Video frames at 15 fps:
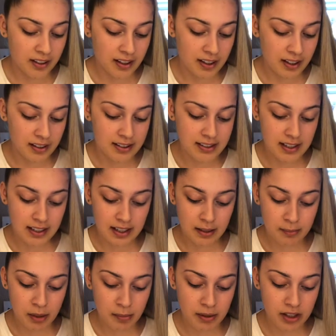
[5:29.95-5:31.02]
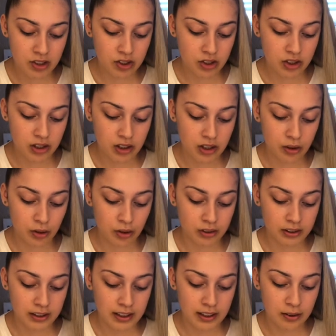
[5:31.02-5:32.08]
I sent in my pictures to the
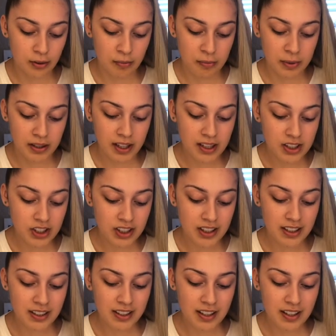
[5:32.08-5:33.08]
online competition,